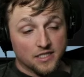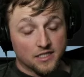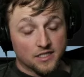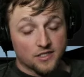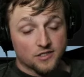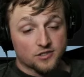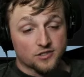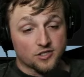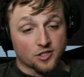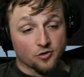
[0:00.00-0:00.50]

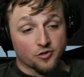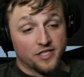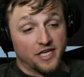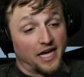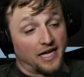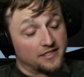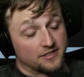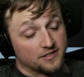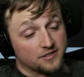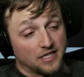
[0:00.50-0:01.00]
So
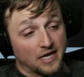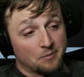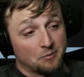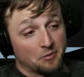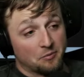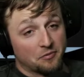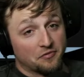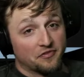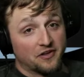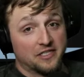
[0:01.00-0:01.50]
yes, I'm a
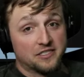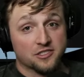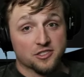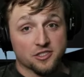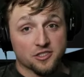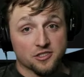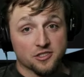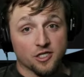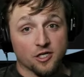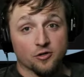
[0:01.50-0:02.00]

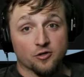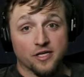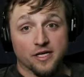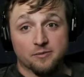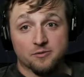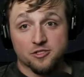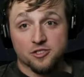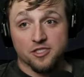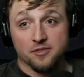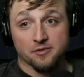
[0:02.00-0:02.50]
professional
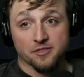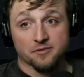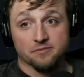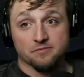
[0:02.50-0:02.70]
OCaml streamer.